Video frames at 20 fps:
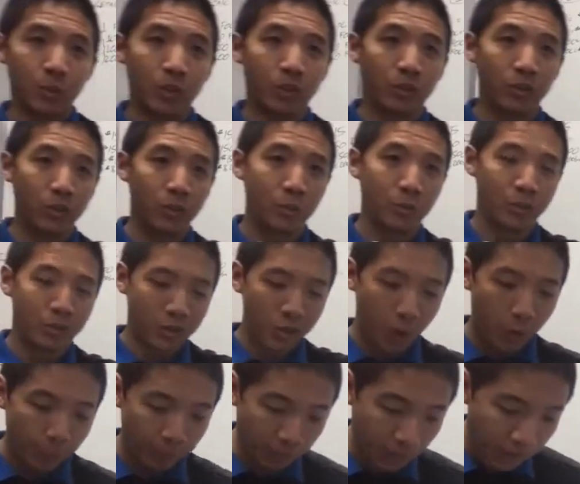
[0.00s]
well too.
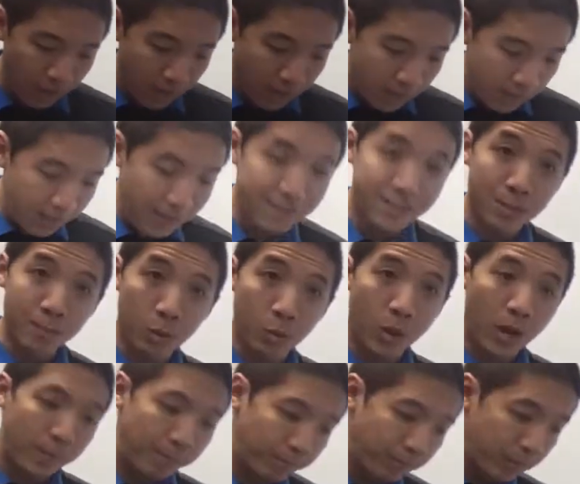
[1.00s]
So that's number one,